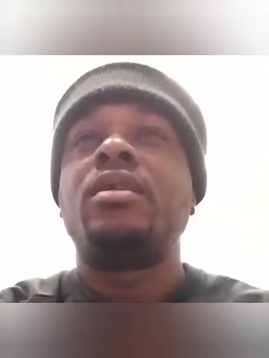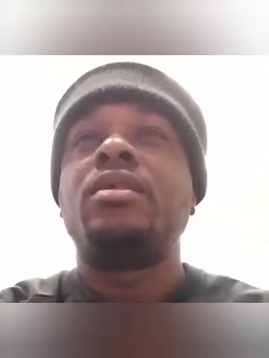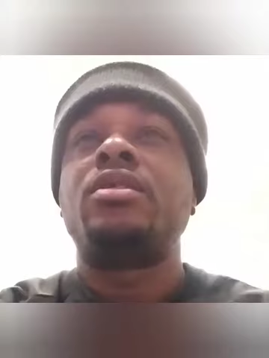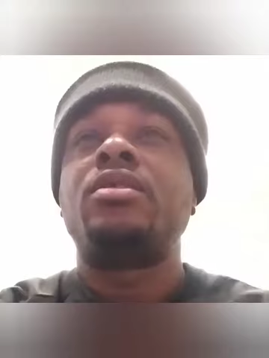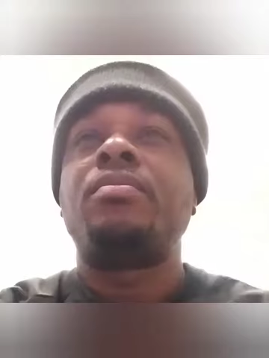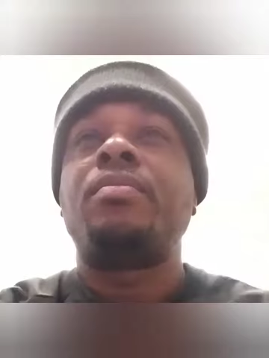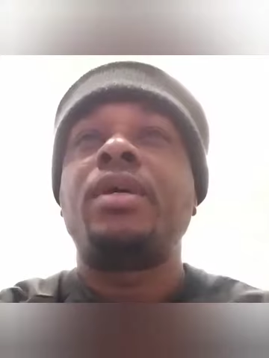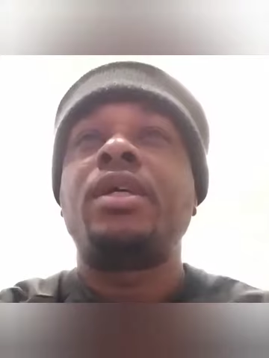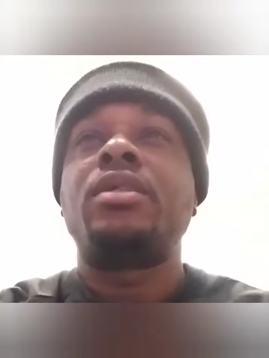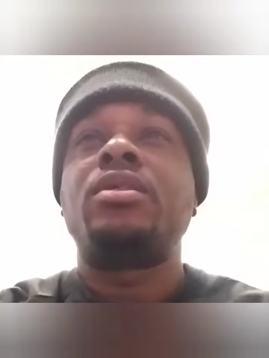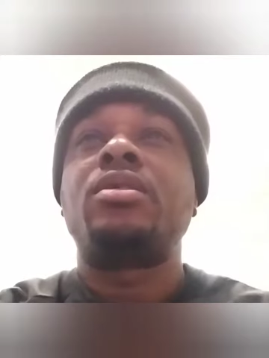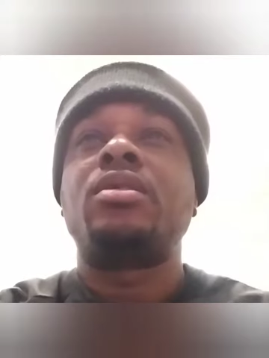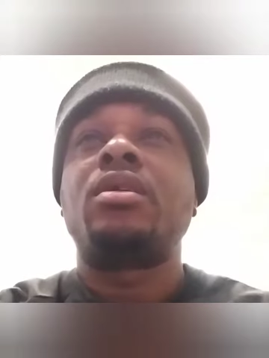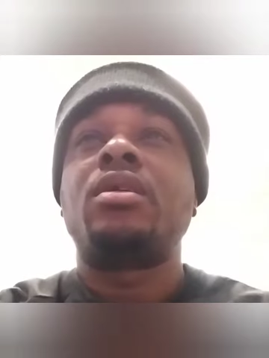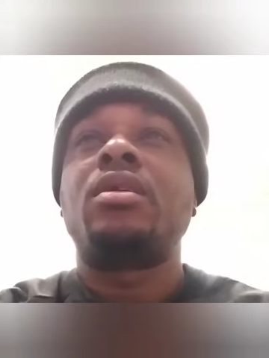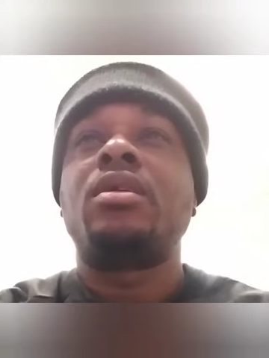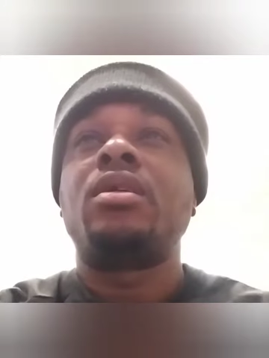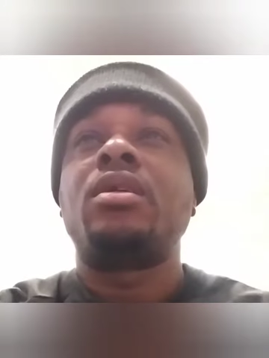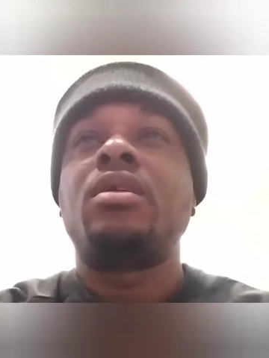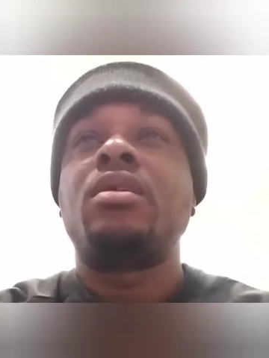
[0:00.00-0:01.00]
It's
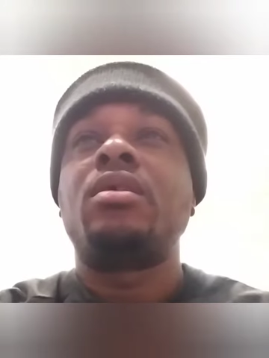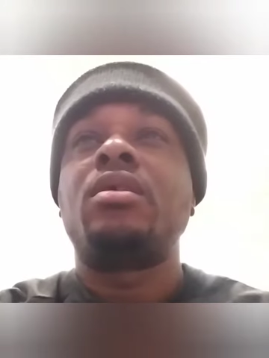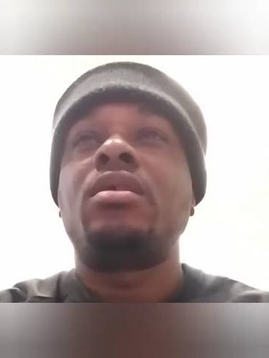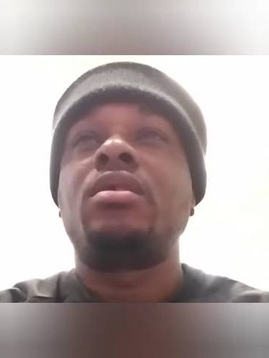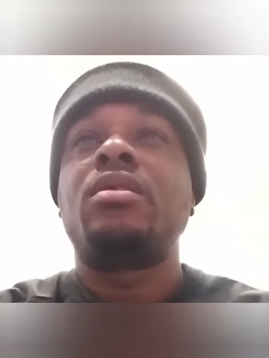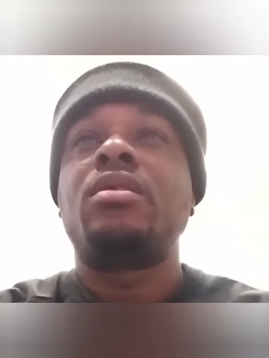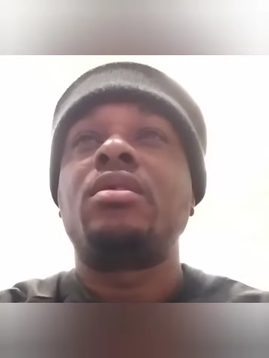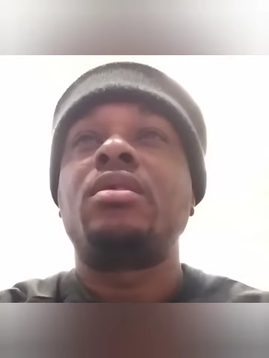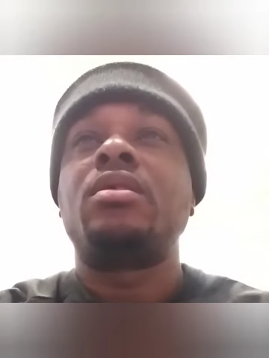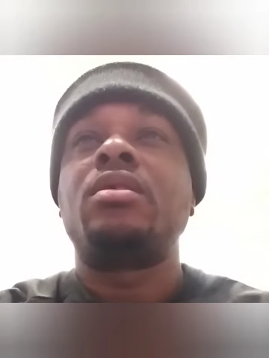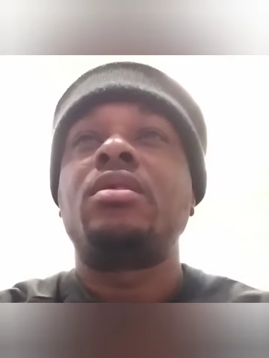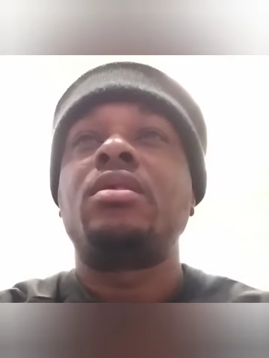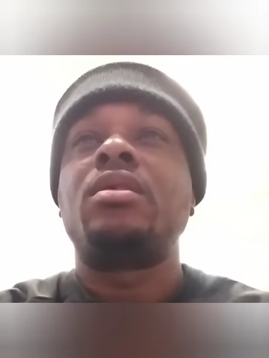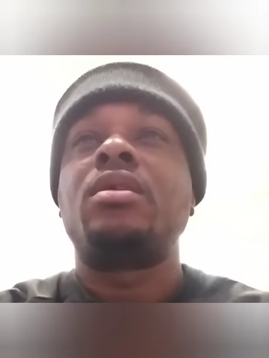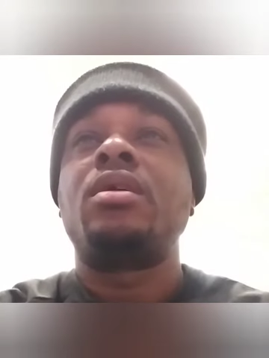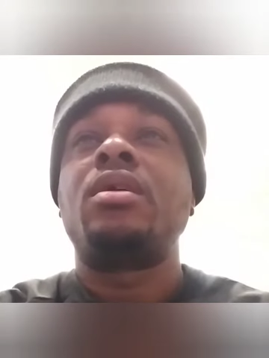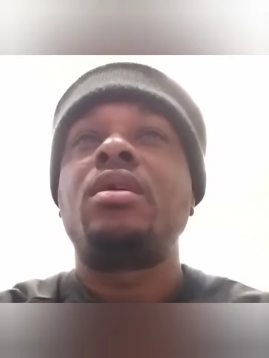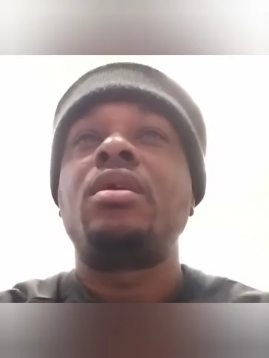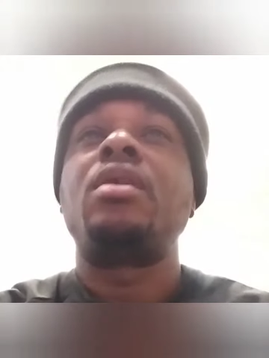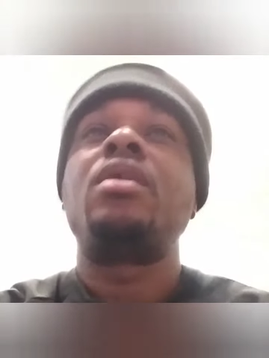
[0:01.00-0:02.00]
basically gonna
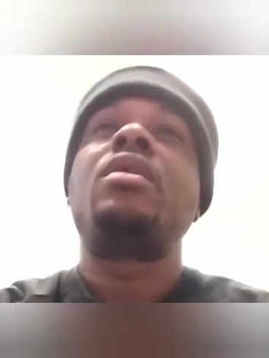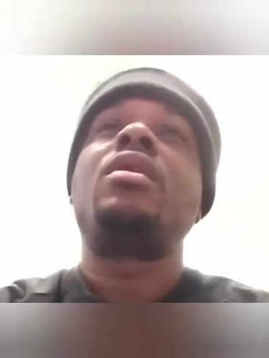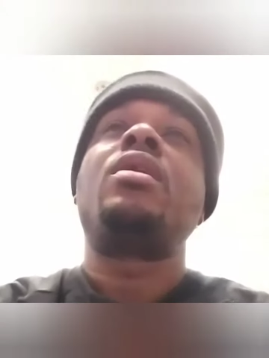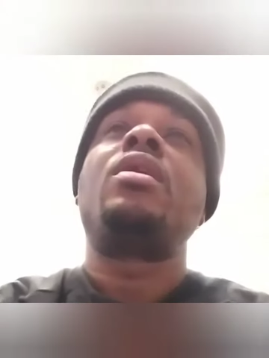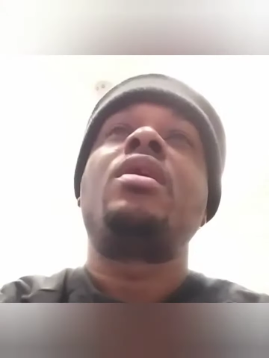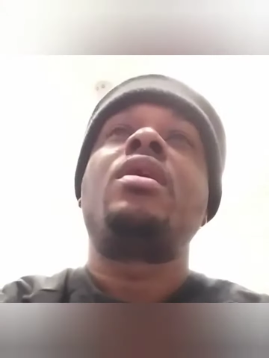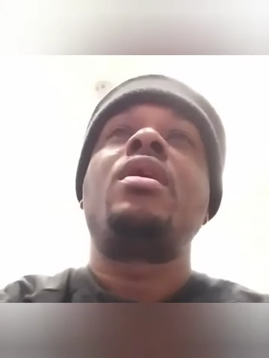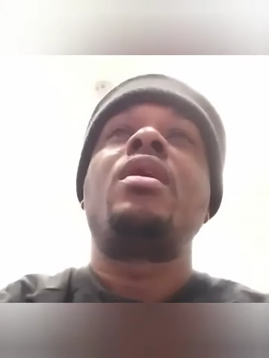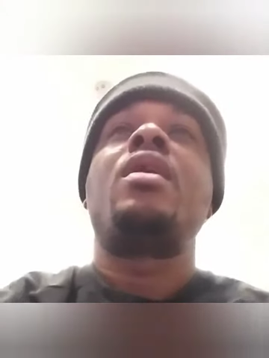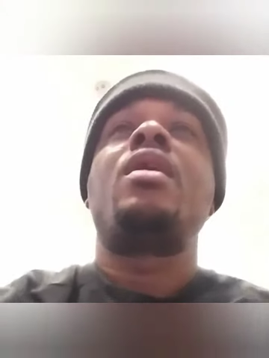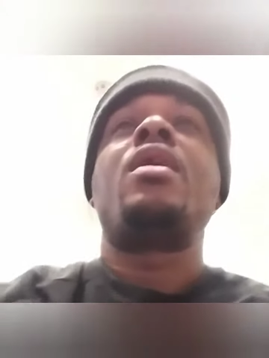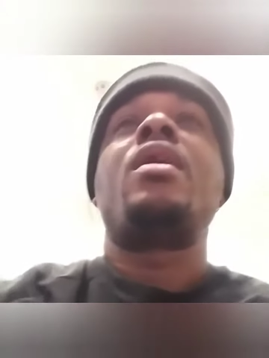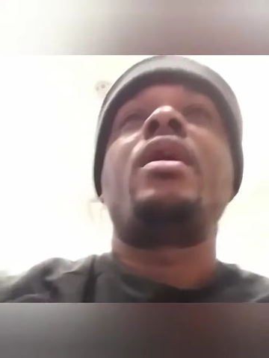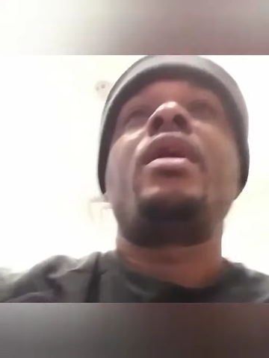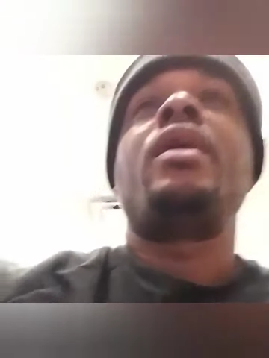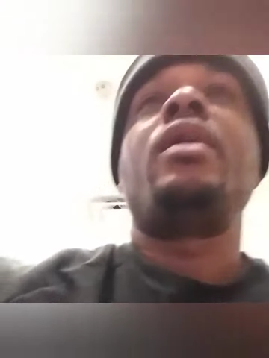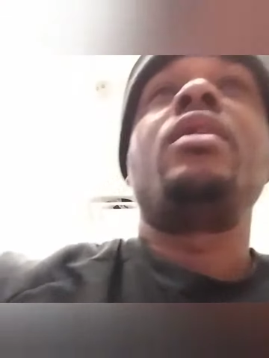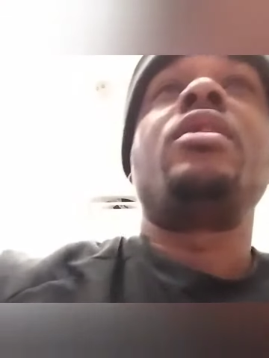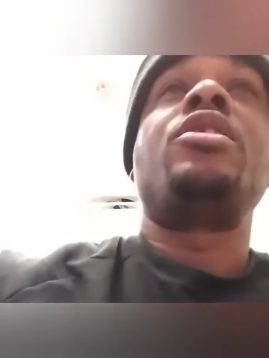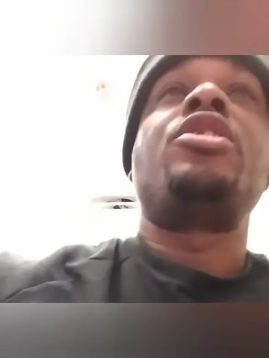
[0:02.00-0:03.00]

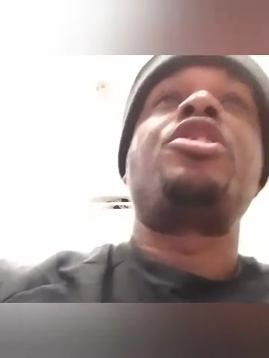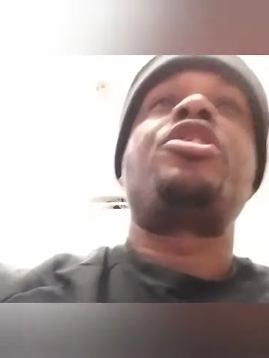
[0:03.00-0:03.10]
on